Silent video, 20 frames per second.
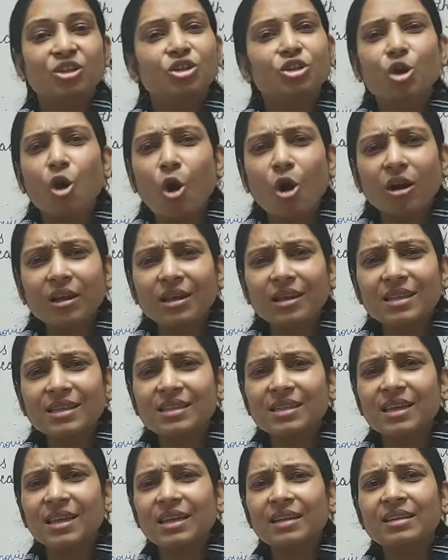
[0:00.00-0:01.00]
Dog
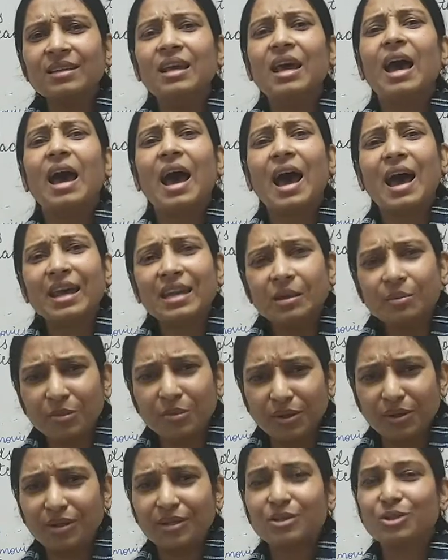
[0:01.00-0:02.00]
is an
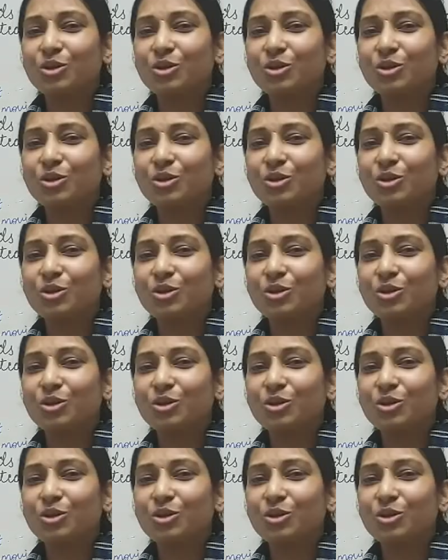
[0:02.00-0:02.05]
animal.